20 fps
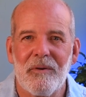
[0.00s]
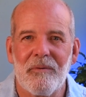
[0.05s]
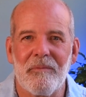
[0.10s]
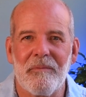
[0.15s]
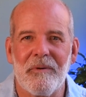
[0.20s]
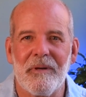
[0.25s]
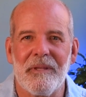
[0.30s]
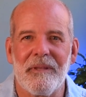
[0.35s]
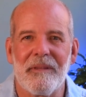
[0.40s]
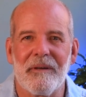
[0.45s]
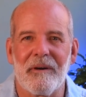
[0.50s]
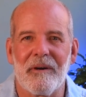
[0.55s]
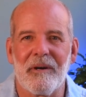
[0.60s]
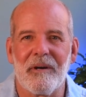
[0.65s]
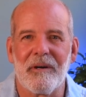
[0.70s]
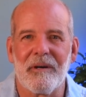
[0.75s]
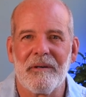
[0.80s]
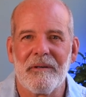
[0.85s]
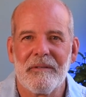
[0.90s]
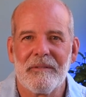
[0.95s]
with
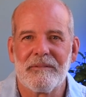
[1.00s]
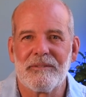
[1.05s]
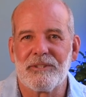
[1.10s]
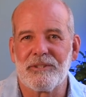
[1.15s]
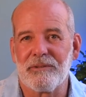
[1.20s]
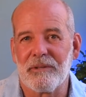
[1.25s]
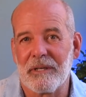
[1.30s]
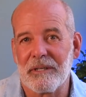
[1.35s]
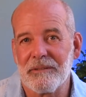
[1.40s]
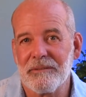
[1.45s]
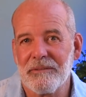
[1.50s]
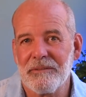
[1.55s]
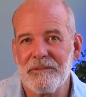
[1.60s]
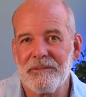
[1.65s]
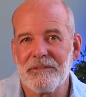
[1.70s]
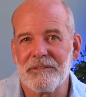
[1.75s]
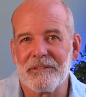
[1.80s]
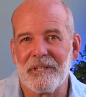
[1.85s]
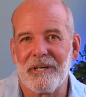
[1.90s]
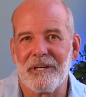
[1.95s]
our
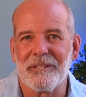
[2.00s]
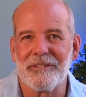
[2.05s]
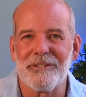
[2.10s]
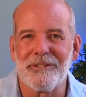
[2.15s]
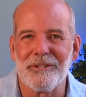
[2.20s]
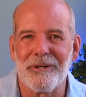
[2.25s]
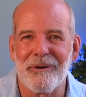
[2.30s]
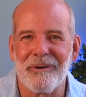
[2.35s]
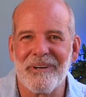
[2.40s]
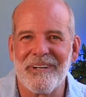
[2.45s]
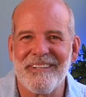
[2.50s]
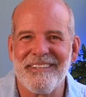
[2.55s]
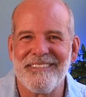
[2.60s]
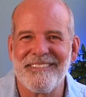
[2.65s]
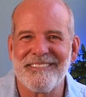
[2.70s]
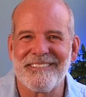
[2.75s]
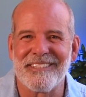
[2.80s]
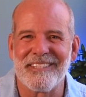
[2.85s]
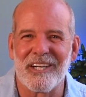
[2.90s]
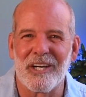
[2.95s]
struggles and our
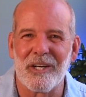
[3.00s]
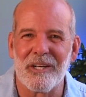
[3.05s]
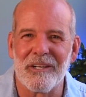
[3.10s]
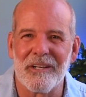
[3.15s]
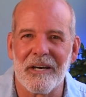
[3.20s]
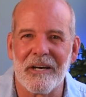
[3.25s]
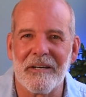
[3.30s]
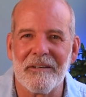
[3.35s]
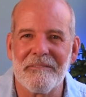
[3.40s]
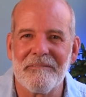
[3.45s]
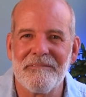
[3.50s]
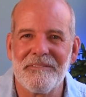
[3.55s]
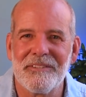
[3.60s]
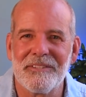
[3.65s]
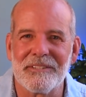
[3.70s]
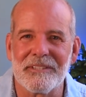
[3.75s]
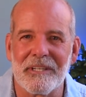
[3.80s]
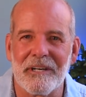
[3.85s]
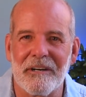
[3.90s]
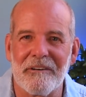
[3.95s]
joys and our
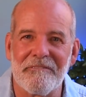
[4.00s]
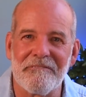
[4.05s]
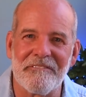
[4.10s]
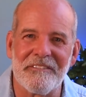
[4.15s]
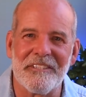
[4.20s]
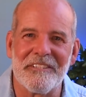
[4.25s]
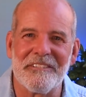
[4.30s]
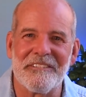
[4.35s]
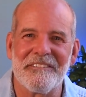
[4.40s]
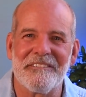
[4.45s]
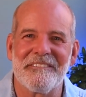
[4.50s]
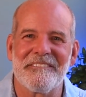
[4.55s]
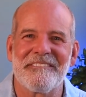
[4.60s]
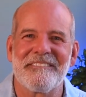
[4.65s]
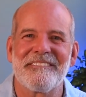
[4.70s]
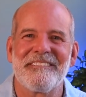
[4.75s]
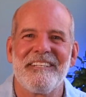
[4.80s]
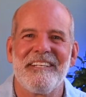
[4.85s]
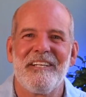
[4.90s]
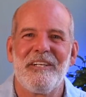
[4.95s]
loves and our fears.
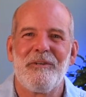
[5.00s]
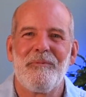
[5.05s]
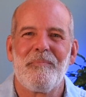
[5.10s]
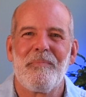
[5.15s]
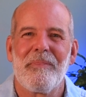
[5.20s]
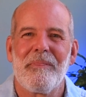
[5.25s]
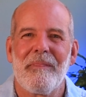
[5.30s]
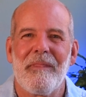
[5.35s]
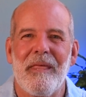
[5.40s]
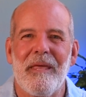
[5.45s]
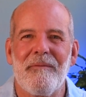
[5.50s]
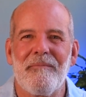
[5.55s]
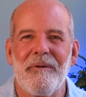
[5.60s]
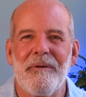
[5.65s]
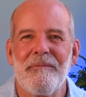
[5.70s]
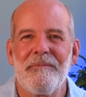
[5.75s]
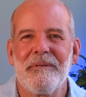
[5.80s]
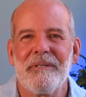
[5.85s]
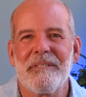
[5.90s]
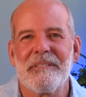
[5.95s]
And
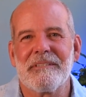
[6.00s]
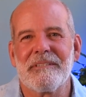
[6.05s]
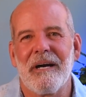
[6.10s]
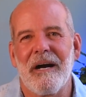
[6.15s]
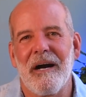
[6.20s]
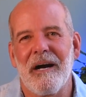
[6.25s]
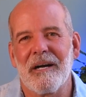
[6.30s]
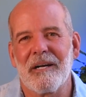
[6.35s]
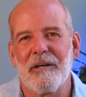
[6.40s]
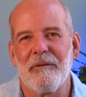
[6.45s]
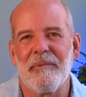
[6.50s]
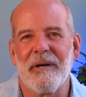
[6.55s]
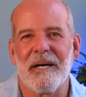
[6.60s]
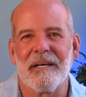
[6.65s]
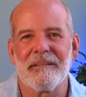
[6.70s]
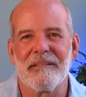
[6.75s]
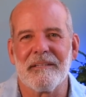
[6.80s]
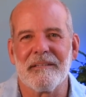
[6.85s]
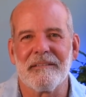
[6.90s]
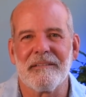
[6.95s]
we really talk
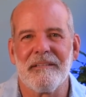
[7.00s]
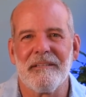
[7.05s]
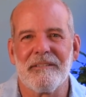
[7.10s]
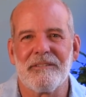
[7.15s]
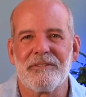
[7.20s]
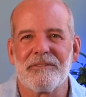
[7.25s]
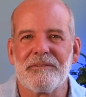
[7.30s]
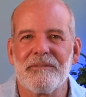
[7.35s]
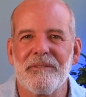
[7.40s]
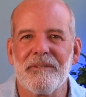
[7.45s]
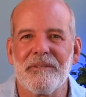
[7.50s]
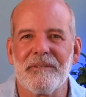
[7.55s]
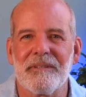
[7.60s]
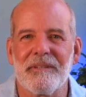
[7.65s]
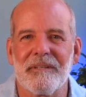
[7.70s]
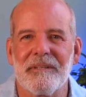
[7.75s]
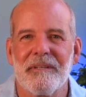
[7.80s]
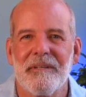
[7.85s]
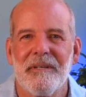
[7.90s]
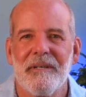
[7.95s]
about the truth
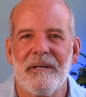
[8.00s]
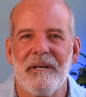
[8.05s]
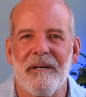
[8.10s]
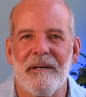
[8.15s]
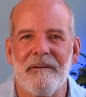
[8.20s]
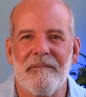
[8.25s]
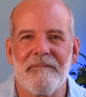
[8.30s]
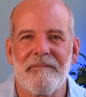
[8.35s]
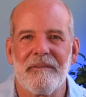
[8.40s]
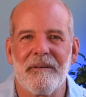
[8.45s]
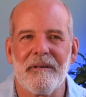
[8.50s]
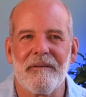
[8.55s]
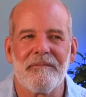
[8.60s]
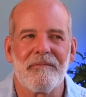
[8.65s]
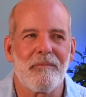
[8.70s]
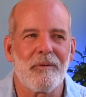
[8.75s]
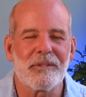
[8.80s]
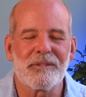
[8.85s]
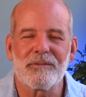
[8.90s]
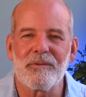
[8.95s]

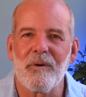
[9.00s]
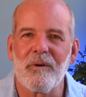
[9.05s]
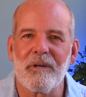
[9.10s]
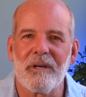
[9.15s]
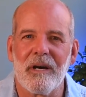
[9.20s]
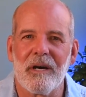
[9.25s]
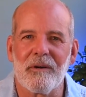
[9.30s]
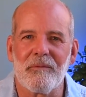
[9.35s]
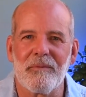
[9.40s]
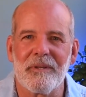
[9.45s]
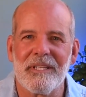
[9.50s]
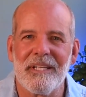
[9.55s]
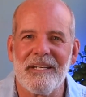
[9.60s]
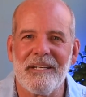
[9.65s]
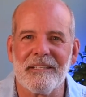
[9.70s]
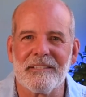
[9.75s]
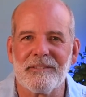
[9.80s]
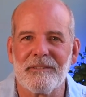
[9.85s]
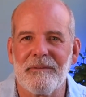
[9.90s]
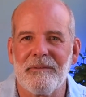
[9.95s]
of what's going on within
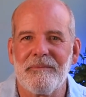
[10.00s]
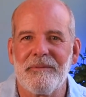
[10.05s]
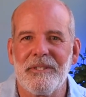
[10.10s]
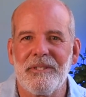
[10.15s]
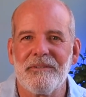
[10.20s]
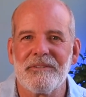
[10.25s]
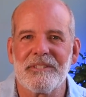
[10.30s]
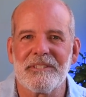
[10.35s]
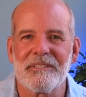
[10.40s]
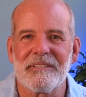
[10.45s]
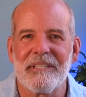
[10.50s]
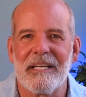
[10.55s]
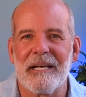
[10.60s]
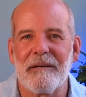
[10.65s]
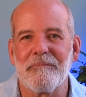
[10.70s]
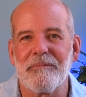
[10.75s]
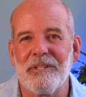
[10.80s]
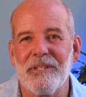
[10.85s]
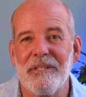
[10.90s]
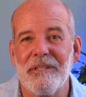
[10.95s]
us. And we don't just say,
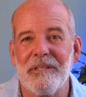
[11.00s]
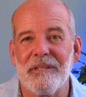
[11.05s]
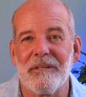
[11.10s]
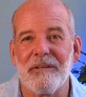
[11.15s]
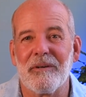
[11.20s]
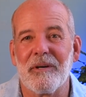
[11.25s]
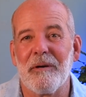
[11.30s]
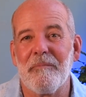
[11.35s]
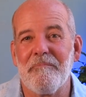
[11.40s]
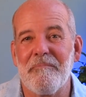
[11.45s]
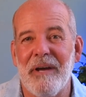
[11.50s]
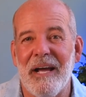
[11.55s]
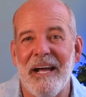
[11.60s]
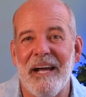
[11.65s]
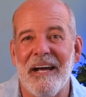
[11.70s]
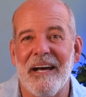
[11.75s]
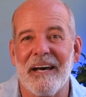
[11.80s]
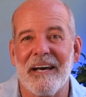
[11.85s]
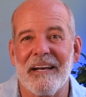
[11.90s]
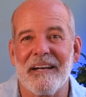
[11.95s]
I'm good or I'm
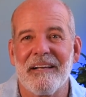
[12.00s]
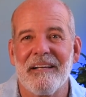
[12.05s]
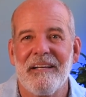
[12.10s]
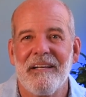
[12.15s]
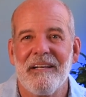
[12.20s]
bad.